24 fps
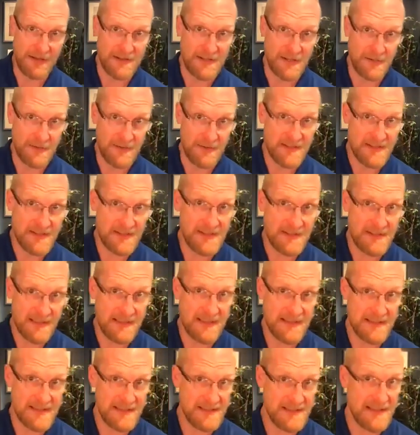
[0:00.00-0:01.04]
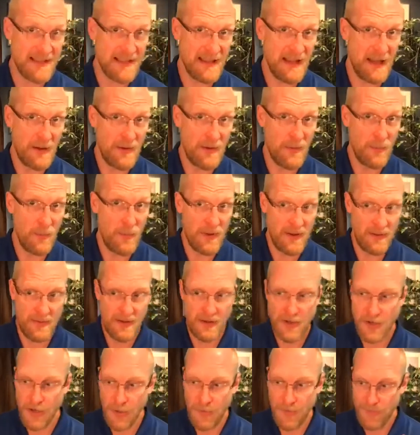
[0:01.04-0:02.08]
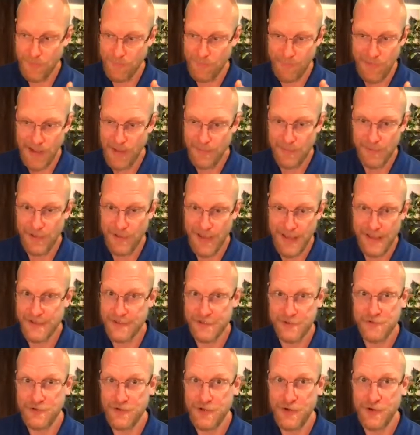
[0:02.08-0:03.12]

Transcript: So this is the, that the Bible has